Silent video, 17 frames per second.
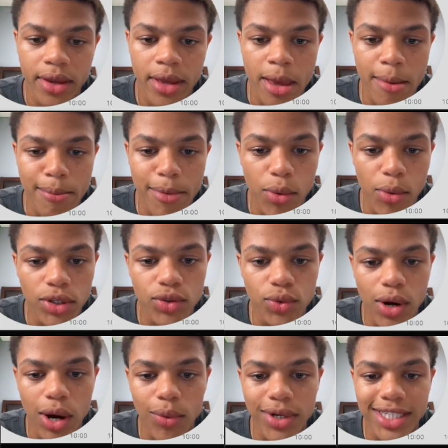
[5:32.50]
But what do
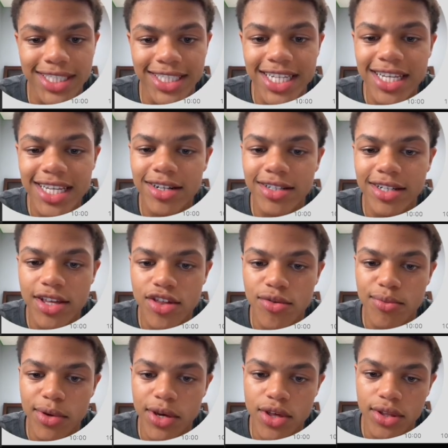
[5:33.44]
I want to see in our
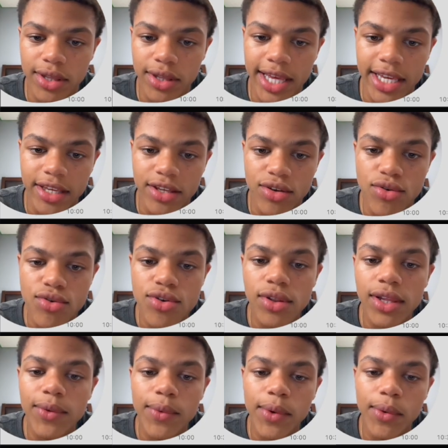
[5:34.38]
distribution leg?
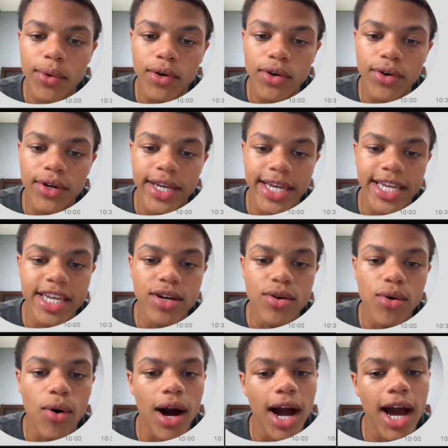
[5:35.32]
Usually we will create
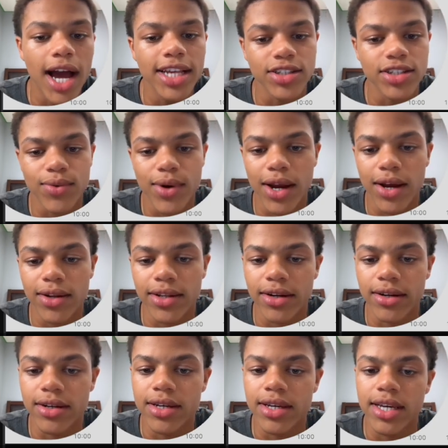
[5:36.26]
equal highs around
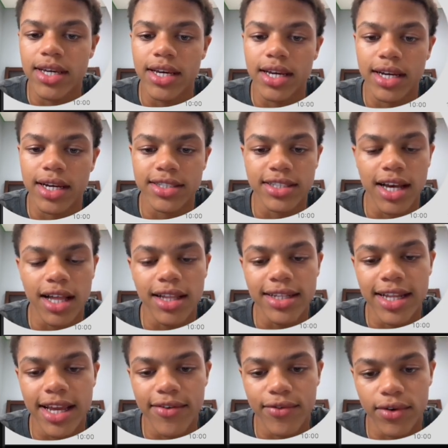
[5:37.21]
here and
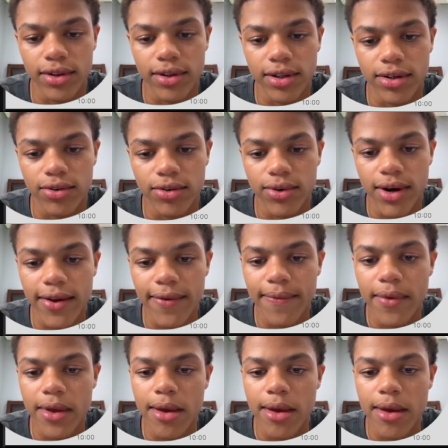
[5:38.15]
consolidate for a little, right?